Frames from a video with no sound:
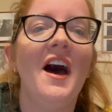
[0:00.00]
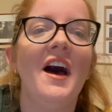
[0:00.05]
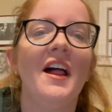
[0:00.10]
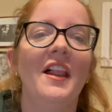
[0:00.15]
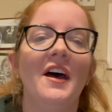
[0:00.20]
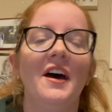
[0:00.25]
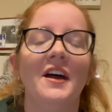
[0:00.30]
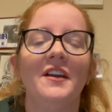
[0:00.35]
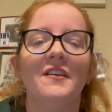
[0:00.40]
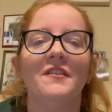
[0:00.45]
a
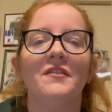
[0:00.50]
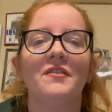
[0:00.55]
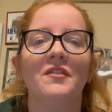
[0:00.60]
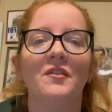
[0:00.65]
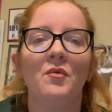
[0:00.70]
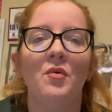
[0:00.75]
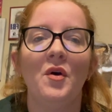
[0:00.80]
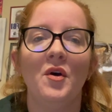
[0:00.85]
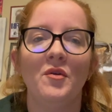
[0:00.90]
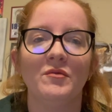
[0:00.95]
lot of
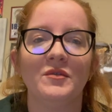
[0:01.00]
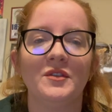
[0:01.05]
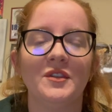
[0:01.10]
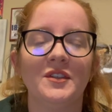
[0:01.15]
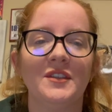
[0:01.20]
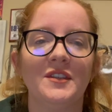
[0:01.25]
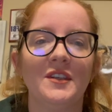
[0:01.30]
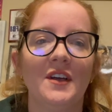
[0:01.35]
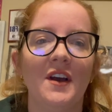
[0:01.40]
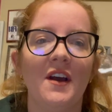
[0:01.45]

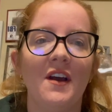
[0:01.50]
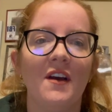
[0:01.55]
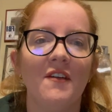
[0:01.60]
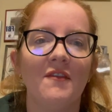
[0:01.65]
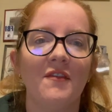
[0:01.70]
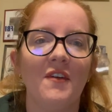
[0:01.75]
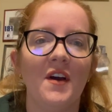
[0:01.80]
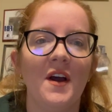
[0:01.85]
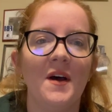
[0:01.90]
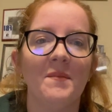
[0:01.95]
quotes
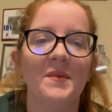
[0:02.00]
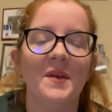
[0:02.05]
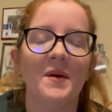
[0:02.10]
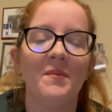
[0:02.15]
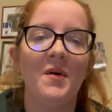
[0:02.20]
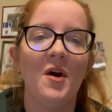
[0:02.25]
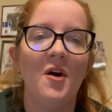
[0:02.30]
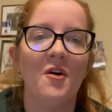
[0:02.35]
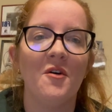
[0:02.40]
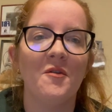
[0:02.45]
from the
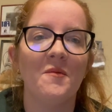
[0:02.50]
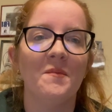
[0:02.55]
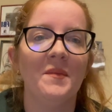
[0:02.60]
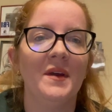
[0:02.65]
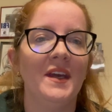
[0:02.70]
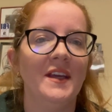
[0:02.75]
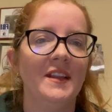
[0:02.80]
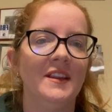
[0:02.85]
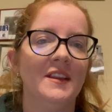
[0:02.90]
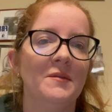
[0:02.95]
poem
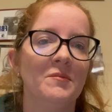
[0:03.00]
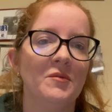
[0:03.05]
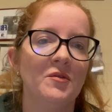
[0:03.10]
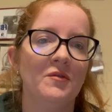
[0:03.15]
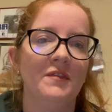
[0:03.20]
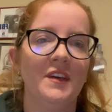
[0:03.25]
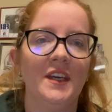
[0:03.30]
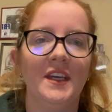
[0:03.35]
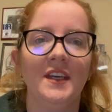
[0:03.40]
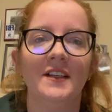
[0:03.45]
in the
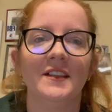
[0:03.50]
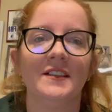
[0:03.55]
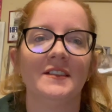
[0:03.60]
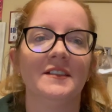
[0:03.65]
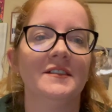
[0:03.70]
movie.